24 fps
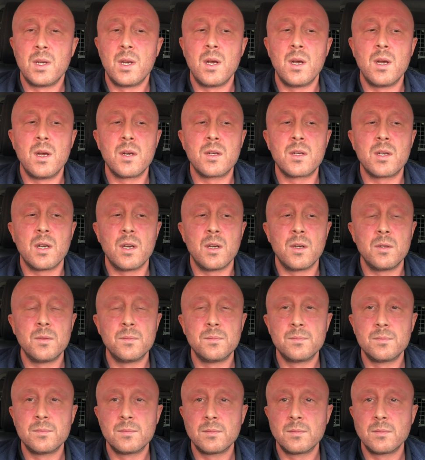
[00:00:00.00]
Ergo,
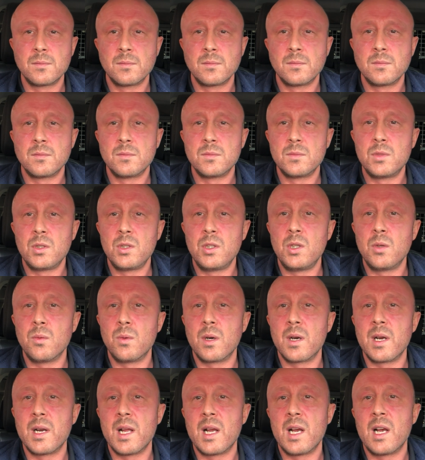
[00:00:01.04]
you are
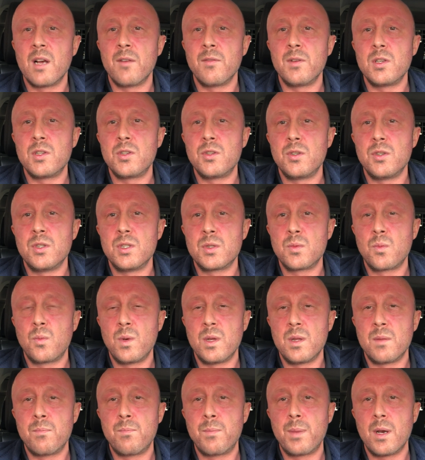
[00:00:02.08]
going to have issues
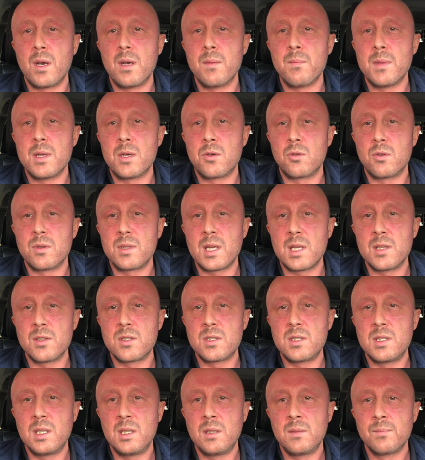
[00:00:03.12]
with bone mineral
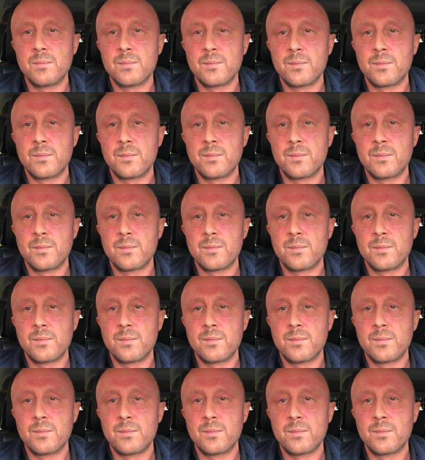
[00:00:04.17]
density.